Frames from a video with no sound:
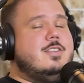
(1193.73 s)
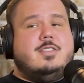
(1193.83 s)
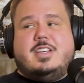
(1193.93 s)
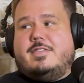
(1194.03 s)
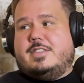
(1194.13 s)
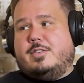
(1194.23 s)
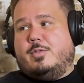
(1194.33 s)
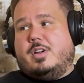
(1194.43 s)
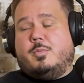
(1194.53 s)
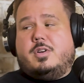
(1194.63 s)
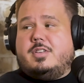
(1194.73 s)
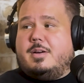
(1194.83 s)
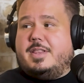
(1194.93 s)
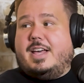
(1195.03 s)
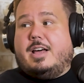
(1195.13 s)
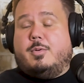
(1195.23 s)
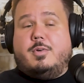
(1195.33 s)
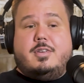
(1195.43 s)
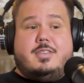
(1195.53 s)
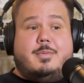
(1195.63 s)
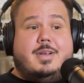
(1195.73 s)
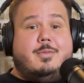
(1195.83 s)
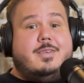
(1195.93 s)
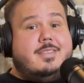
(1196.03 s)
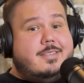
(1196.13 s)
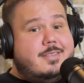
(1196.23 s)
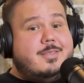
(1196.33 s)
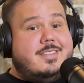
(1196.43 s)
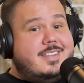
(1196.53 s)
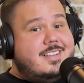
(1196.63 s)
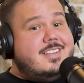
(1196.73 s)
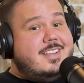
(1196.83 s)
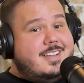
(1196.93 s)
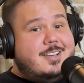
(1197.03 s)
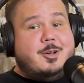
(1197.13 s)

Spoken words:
are the events that are going on. We're going to talk about that. We're going to talk about what it's like to date in a